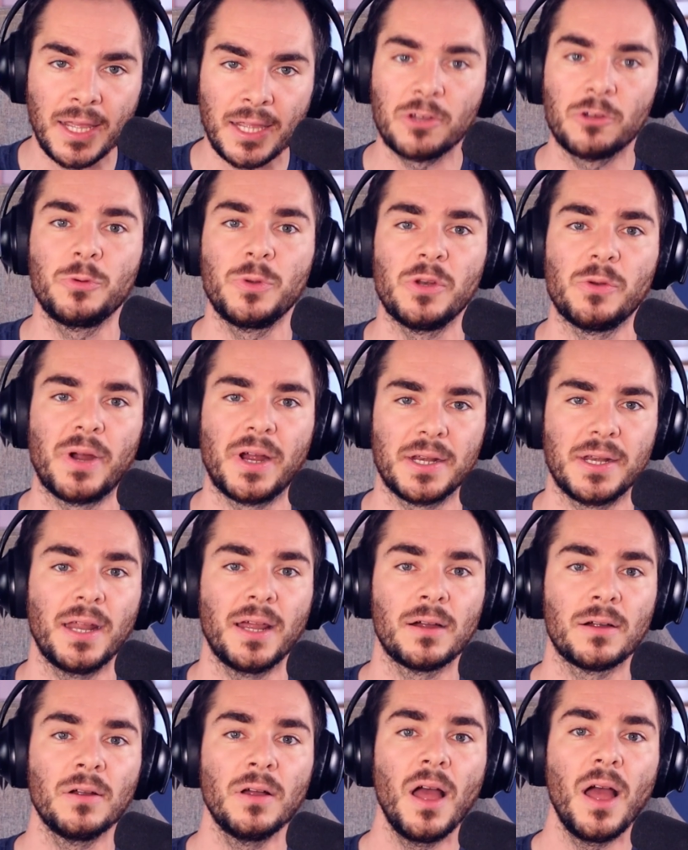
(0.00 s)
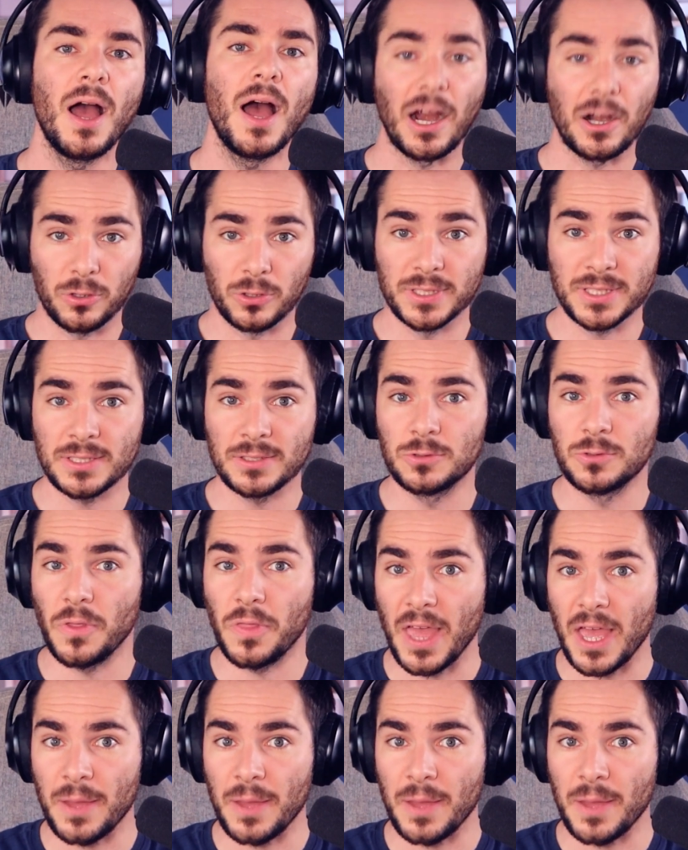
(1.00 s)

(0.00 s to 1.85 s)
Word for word: angry right now. According to